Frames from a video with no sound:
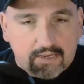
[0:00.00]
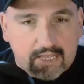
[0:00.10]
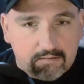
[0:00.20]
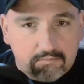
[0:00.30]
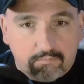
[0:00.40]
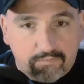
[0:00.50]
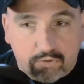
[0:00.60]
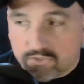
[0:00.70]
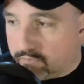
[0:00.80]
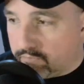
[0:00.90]
And
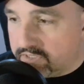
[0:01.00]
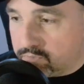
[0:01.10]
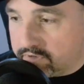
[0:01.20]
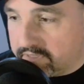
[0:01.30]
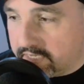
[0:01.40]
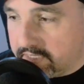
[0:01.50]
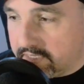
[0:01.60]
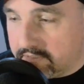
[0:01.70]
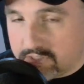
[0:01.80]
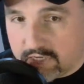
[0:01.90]
those are the ones where they
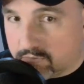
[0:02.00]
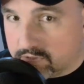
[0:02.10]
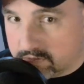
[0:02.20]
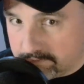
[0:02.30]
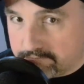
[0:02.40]
did the sequels